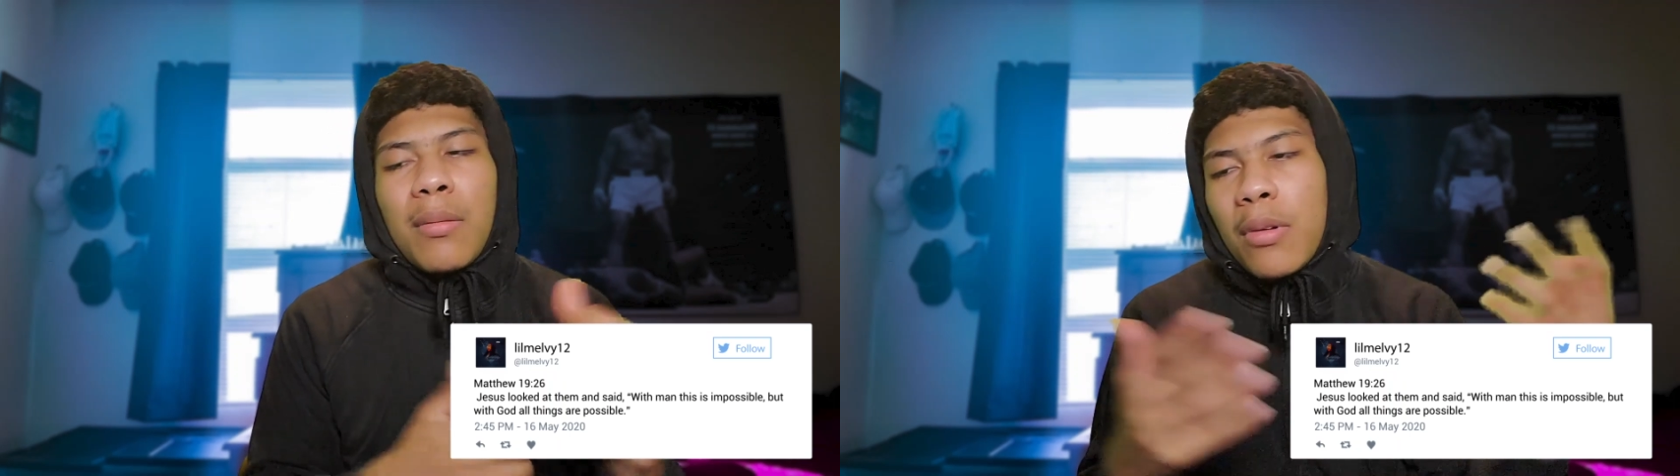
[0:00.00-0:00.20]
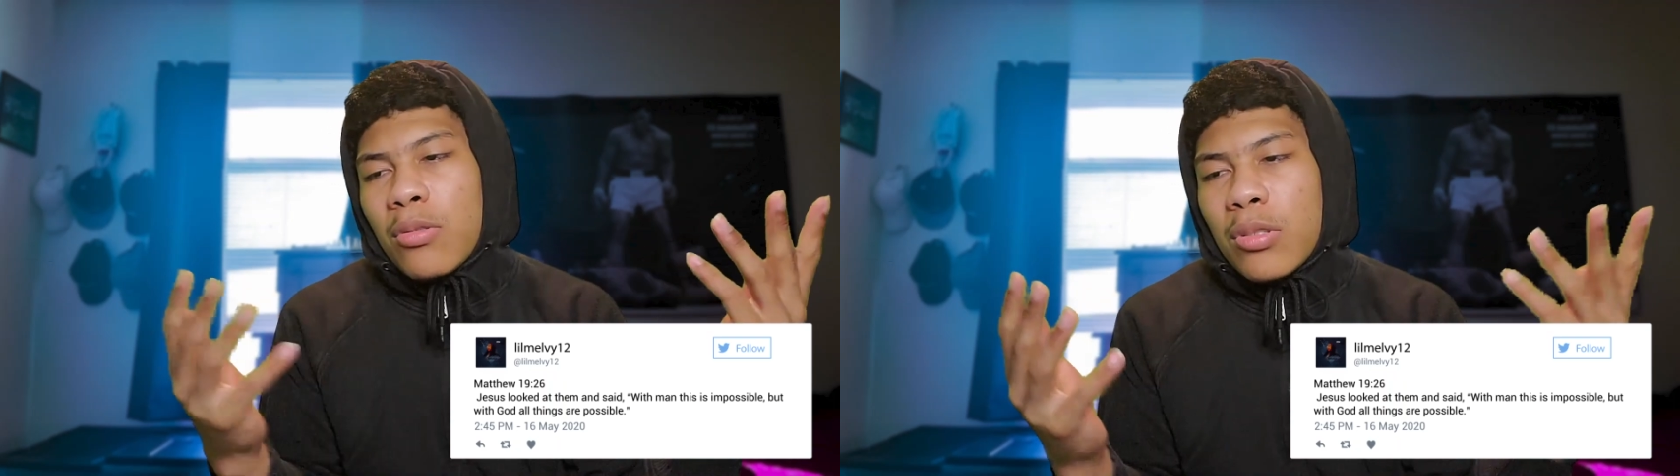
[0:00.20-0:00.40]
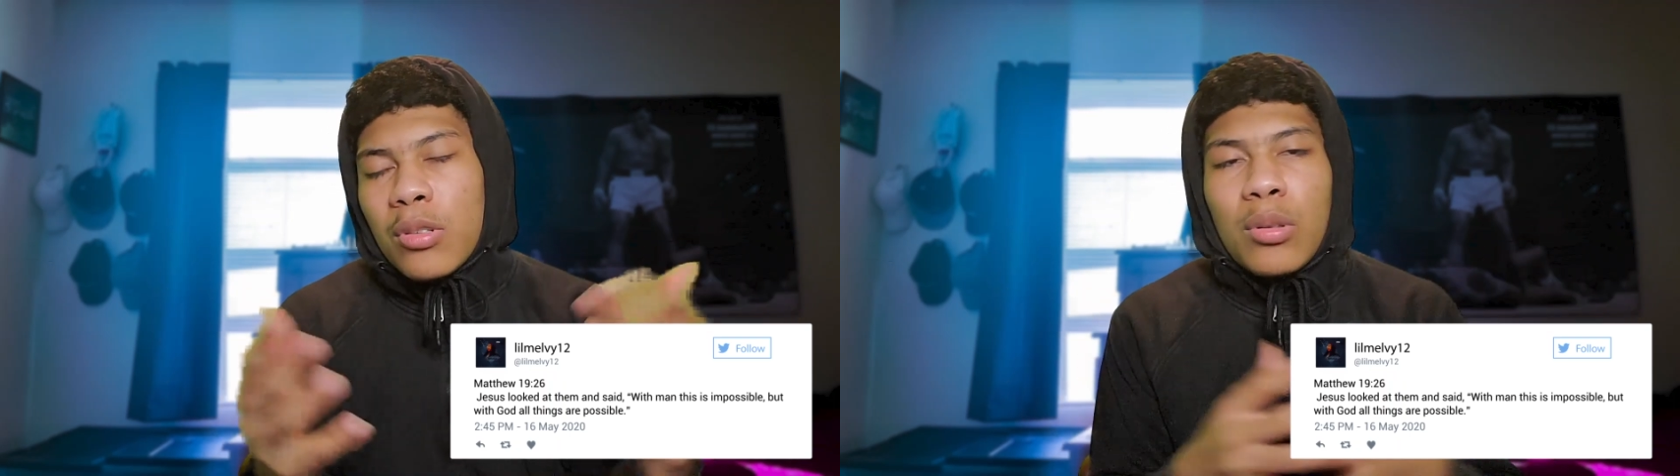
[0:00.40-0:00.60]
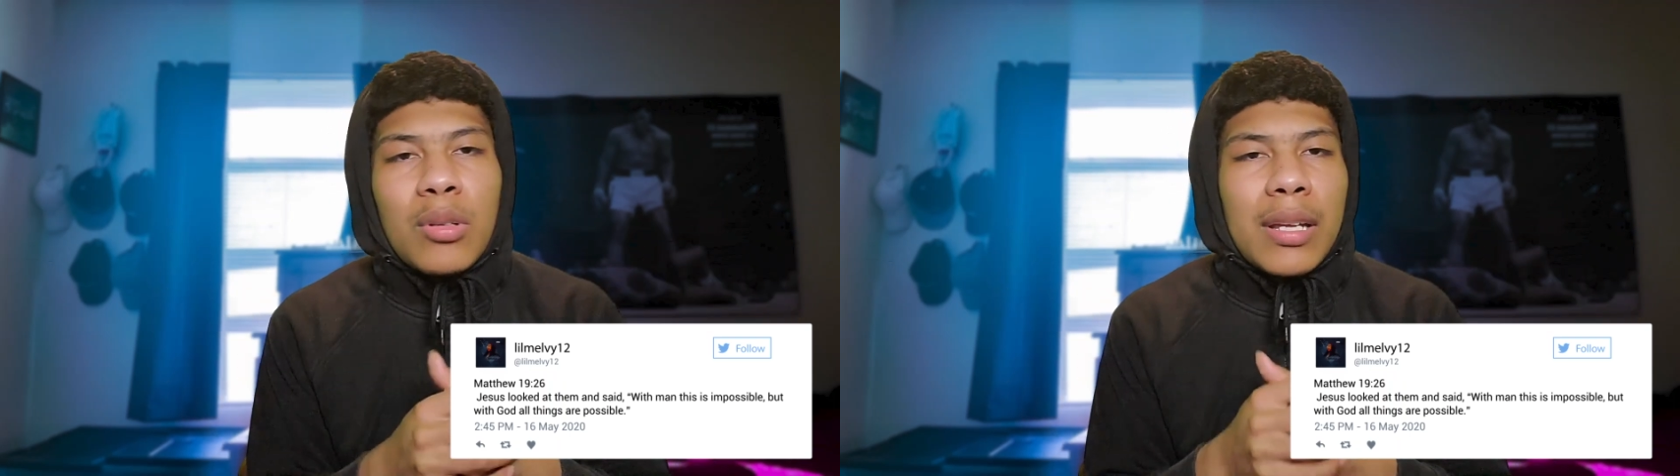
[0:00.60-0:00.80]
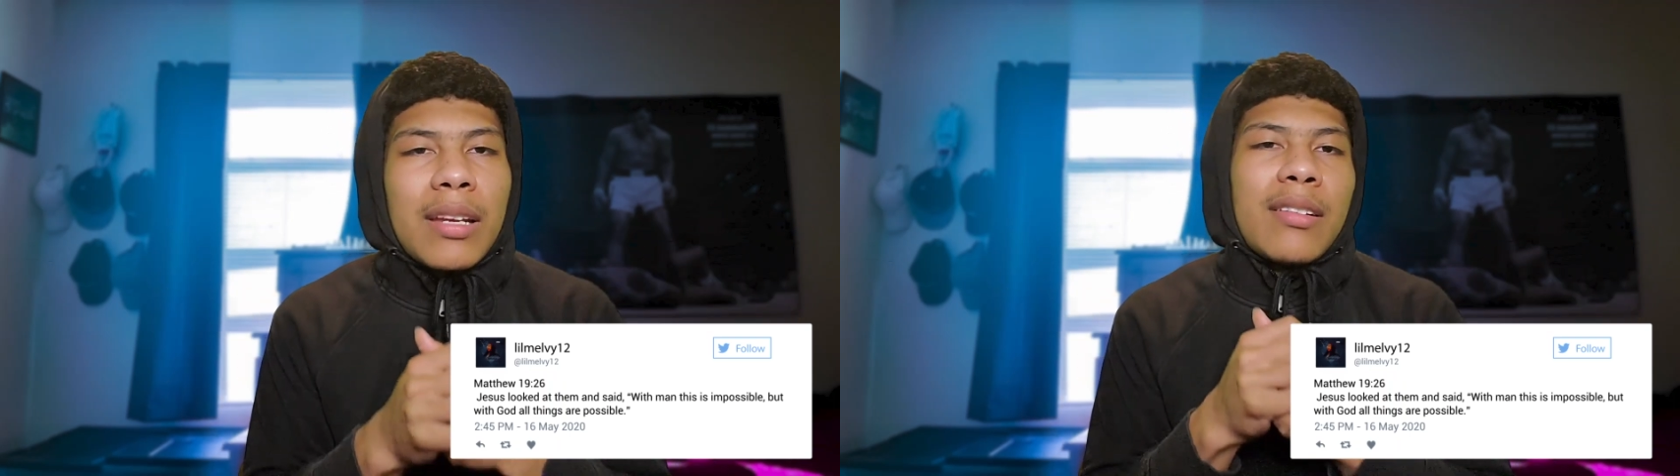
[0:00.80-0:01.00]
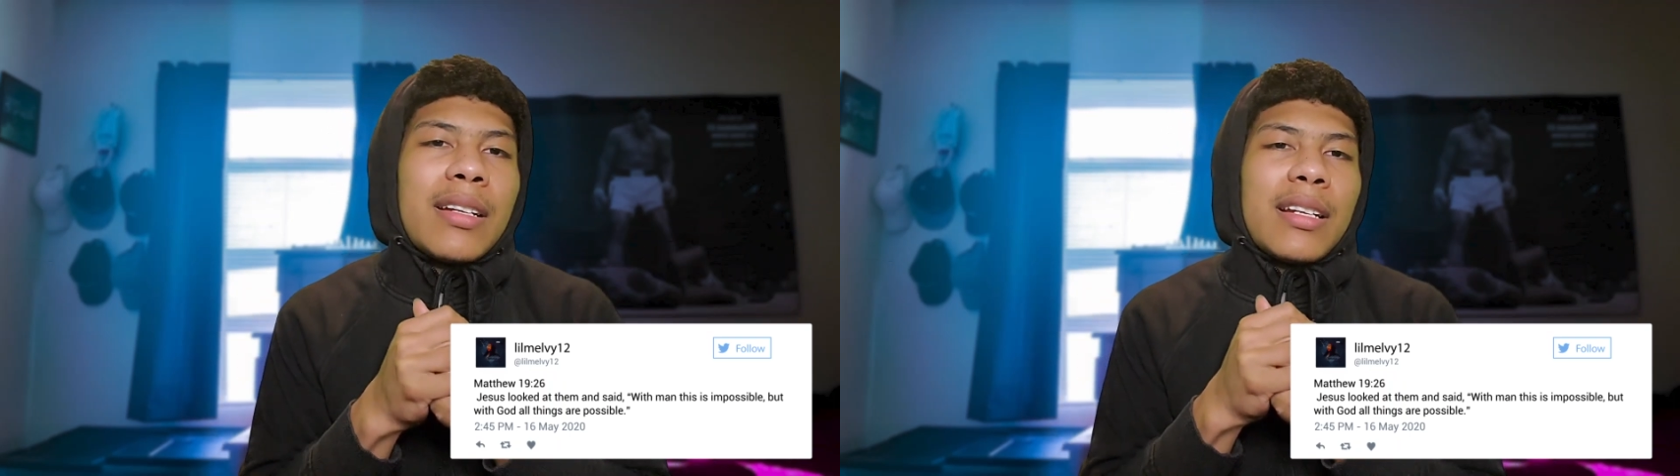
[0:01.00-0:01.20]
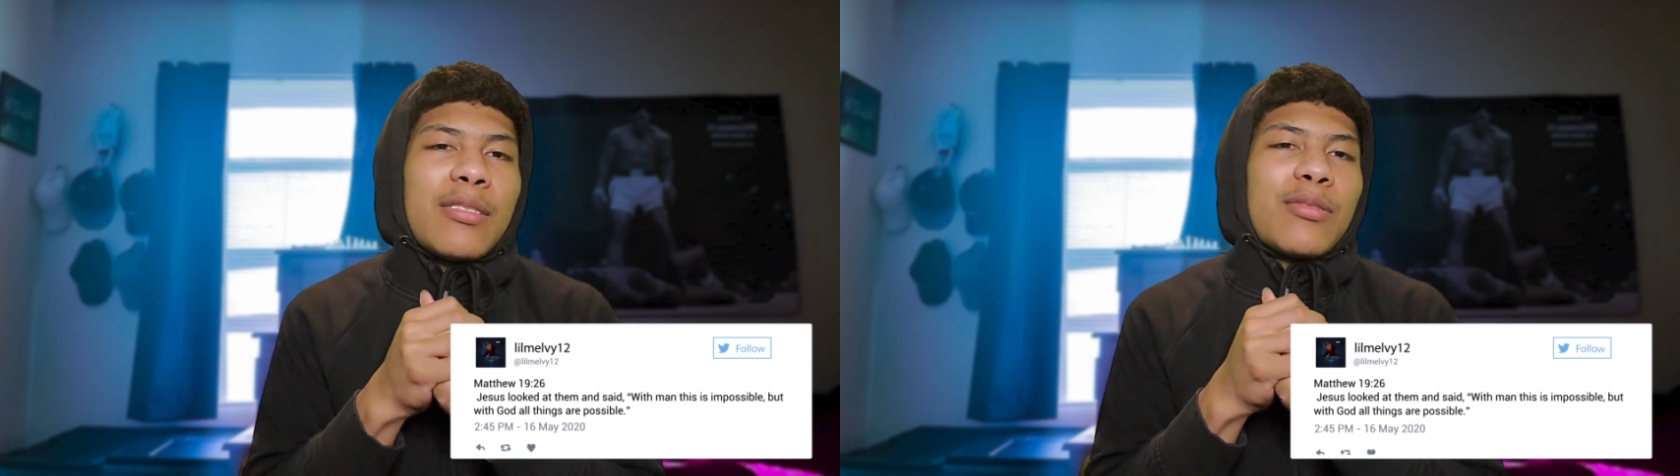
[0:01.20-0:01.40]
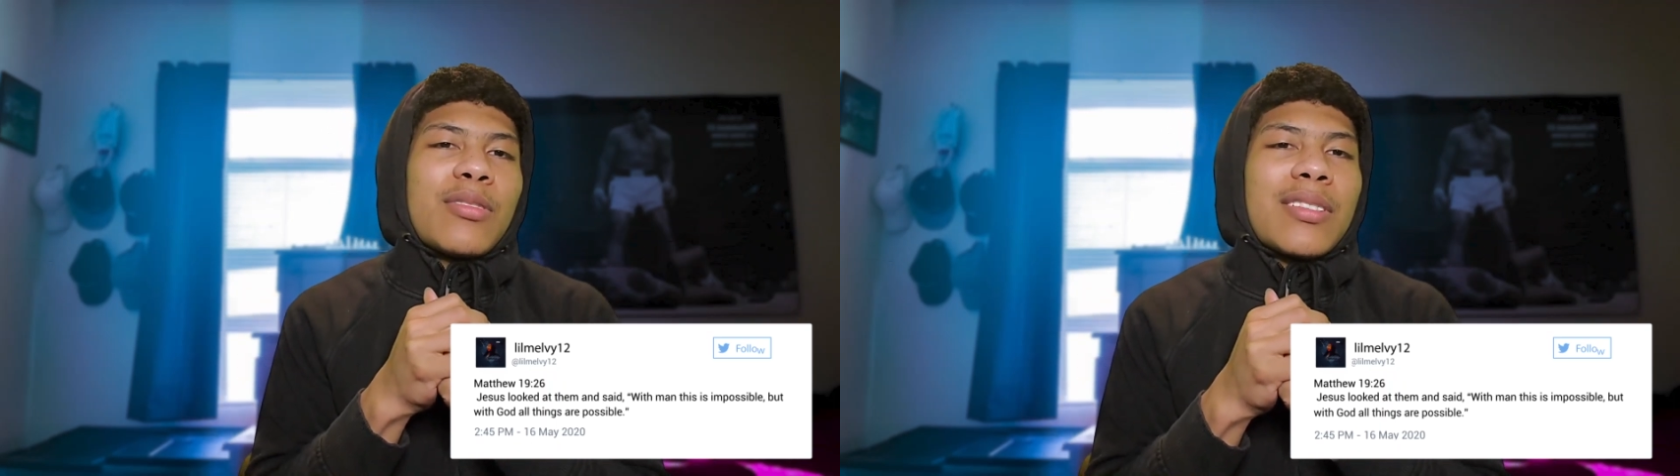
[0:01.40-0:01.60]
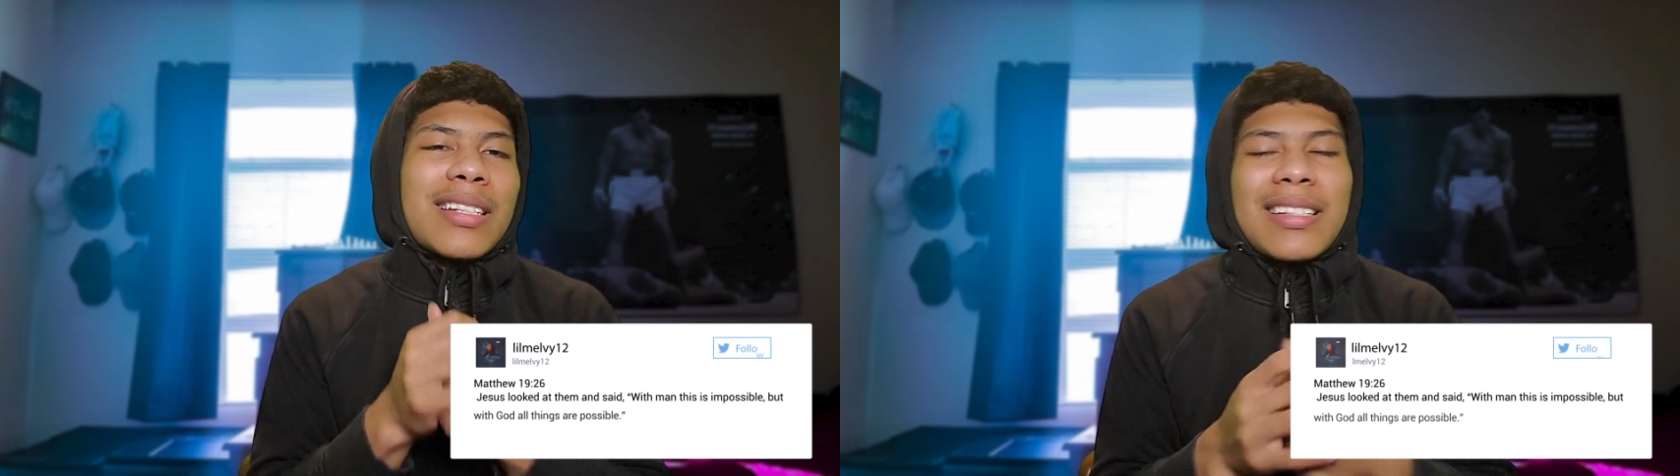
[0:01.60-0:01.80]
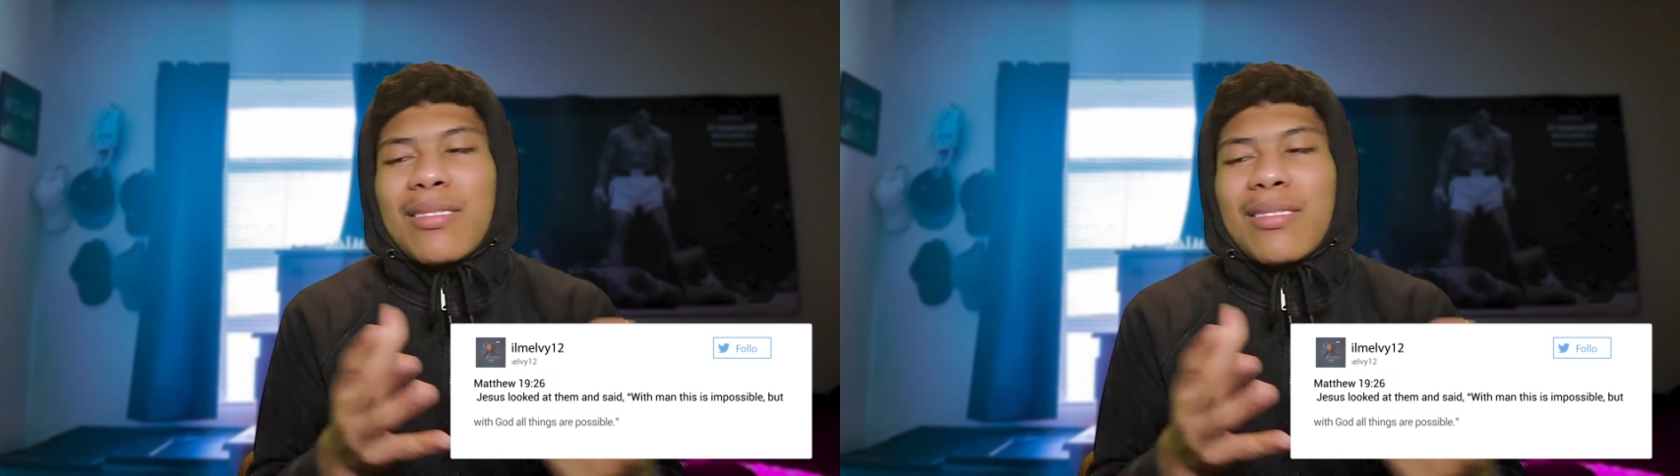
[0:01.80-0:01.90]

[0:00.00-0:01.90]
I'm gonna do a little Q&A, you know what I'm saying?